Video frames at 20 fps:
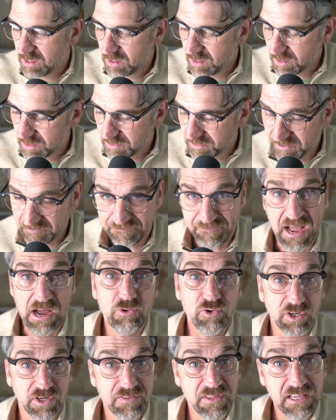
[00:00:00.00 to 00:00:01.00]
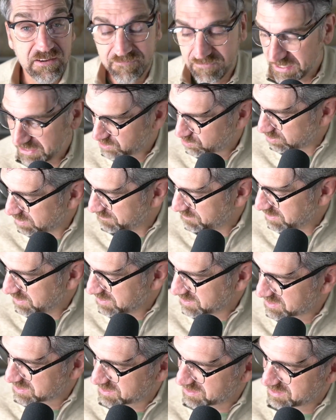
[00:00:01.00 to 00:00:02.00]
The founder, the inventor of
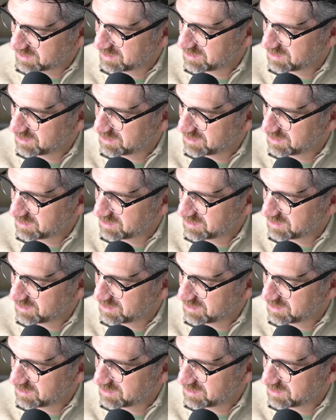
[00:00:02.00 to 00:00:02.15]
this